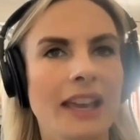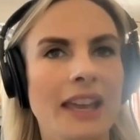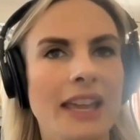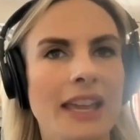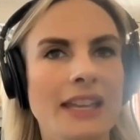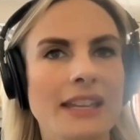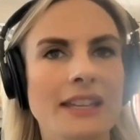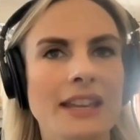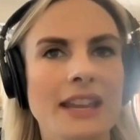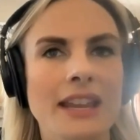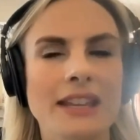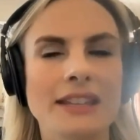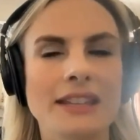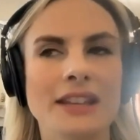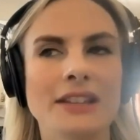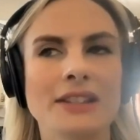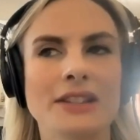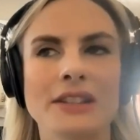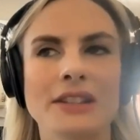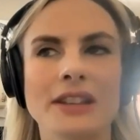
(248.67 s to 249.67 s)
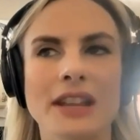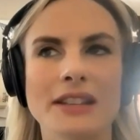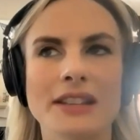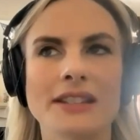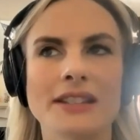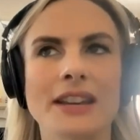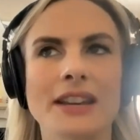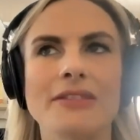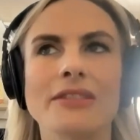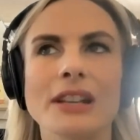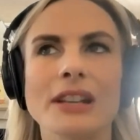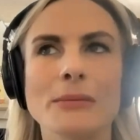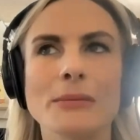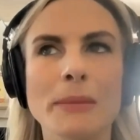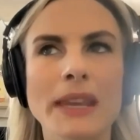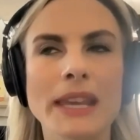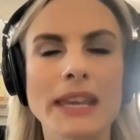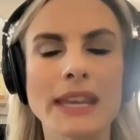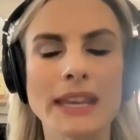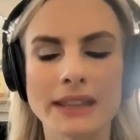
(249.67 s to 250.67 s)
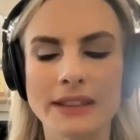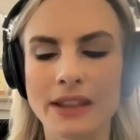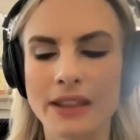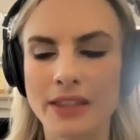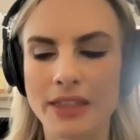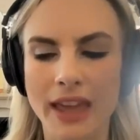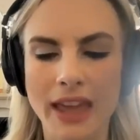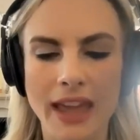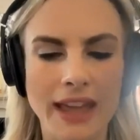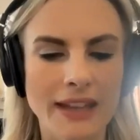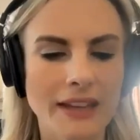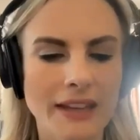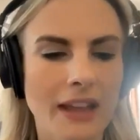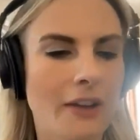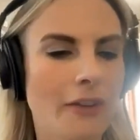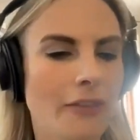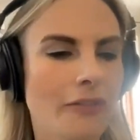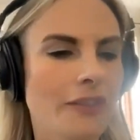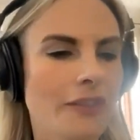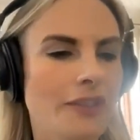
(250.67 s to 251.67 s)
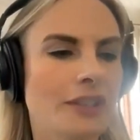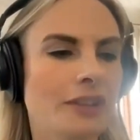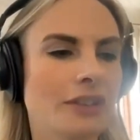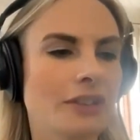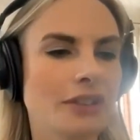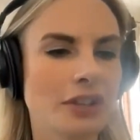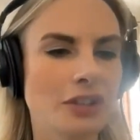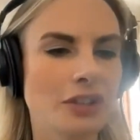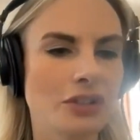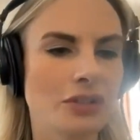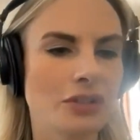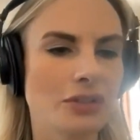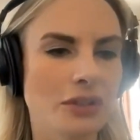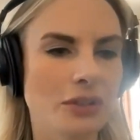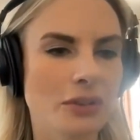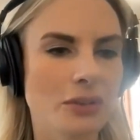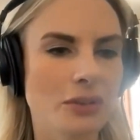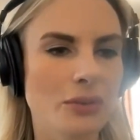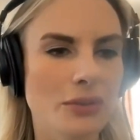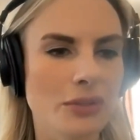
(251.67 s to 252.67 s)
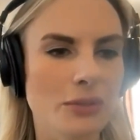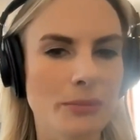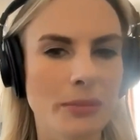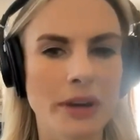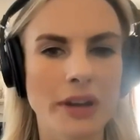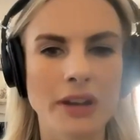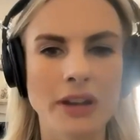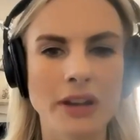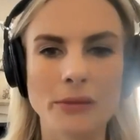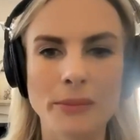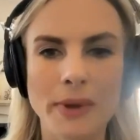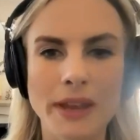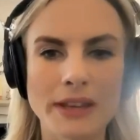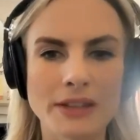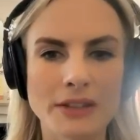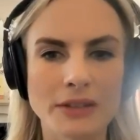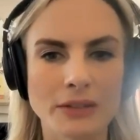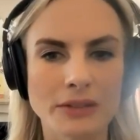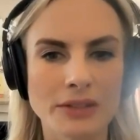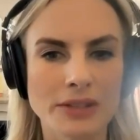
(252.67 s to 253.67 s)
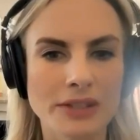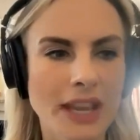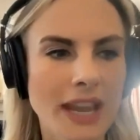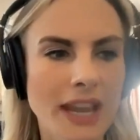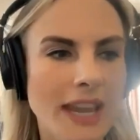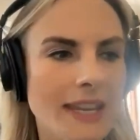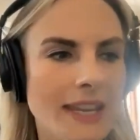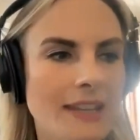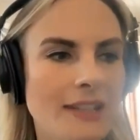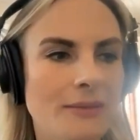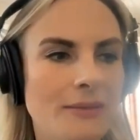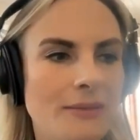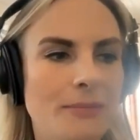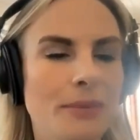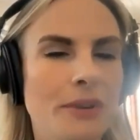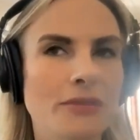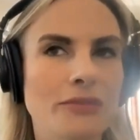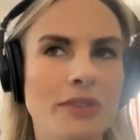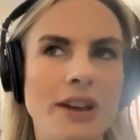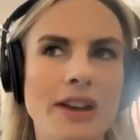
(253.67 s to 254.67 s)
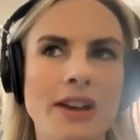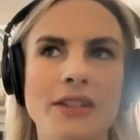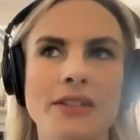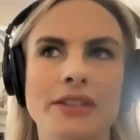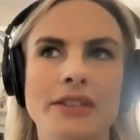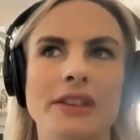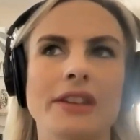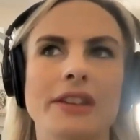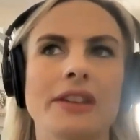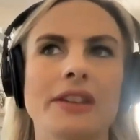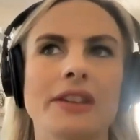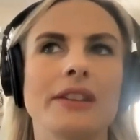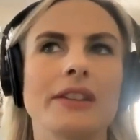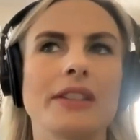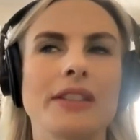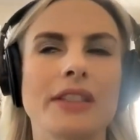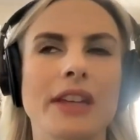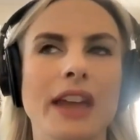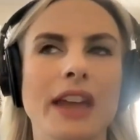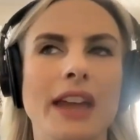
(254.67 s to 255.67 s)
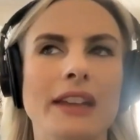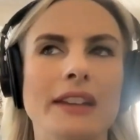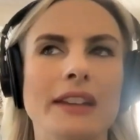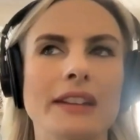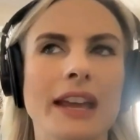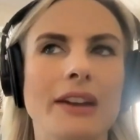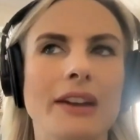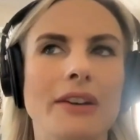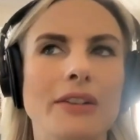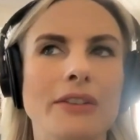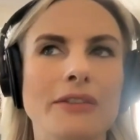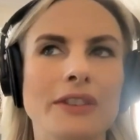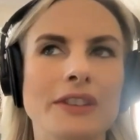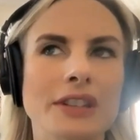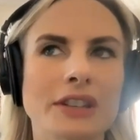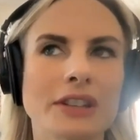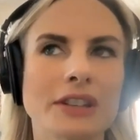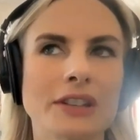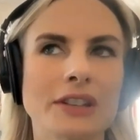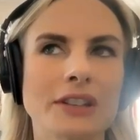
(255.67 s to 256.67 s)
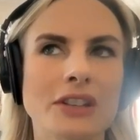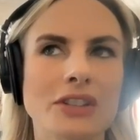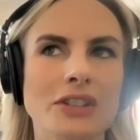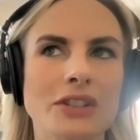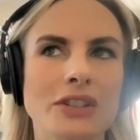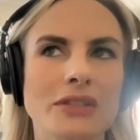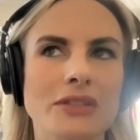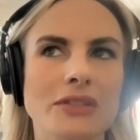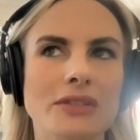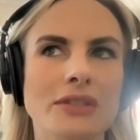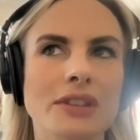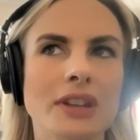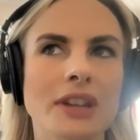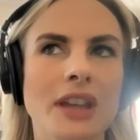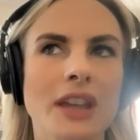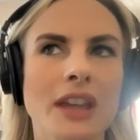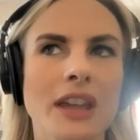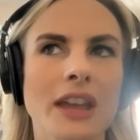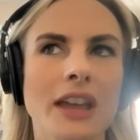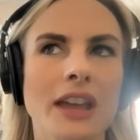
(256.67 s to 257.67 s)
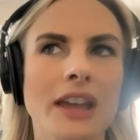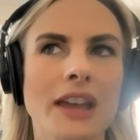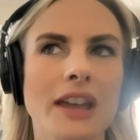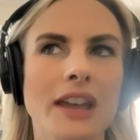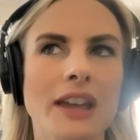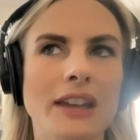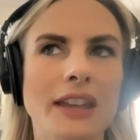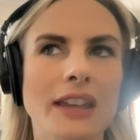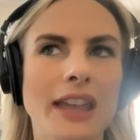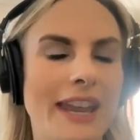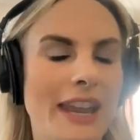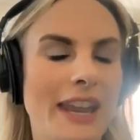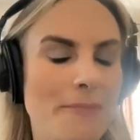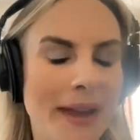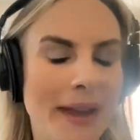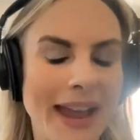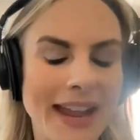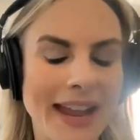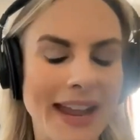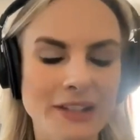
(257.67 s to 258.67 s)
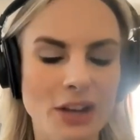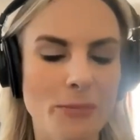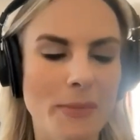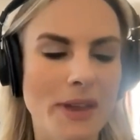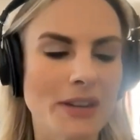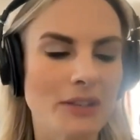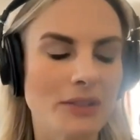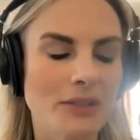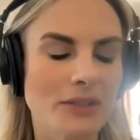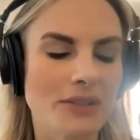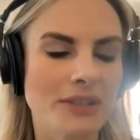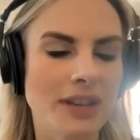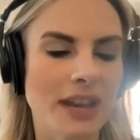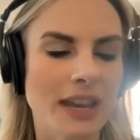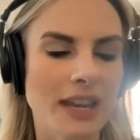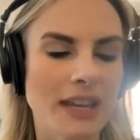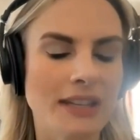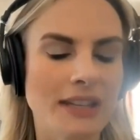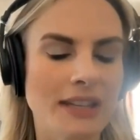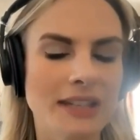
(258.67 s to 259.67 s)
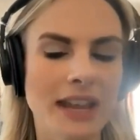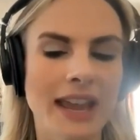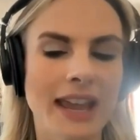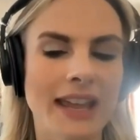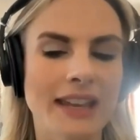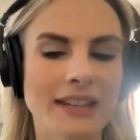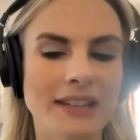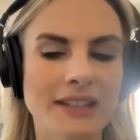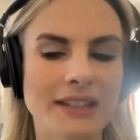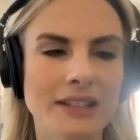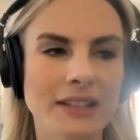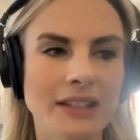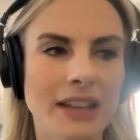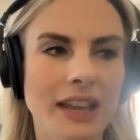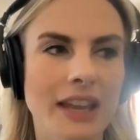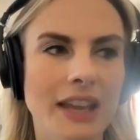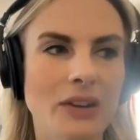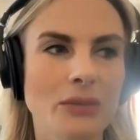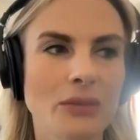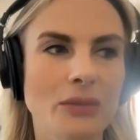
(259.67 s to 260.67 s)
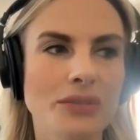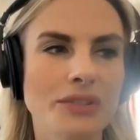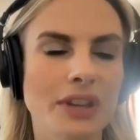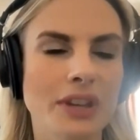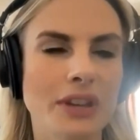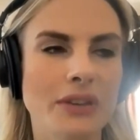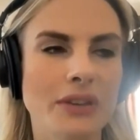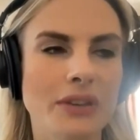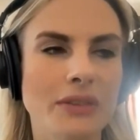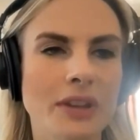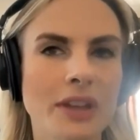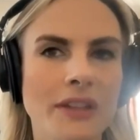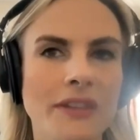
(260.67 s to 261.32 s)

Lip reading: it doesn't necessarily mean that our physical issues are caused by our mental state, but rather that our physical issues can impact our mental state and can also,